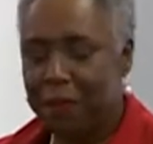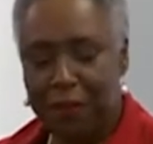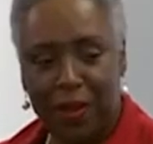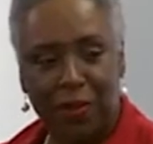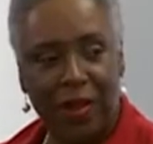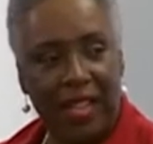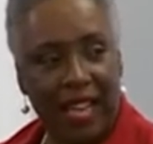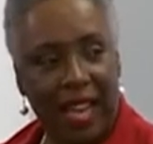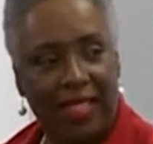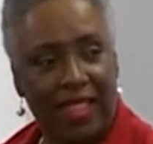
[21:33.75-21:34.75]
But we
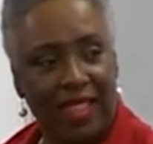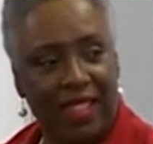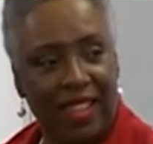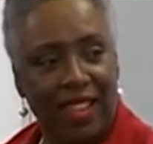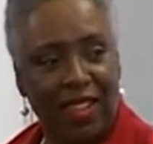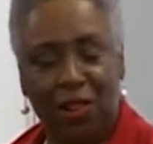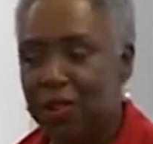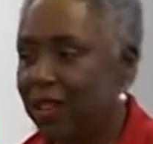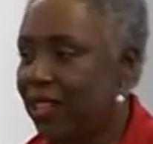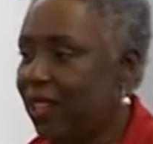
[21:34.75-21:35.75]
got that thing
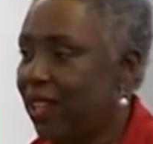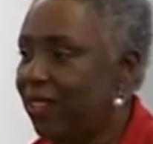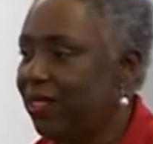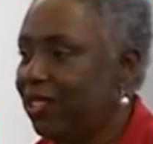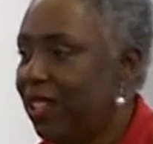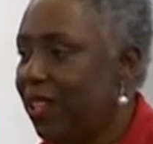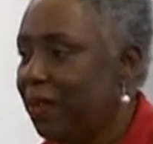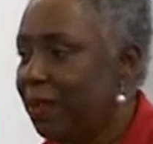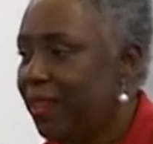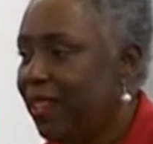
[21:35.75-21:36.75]
going called Jump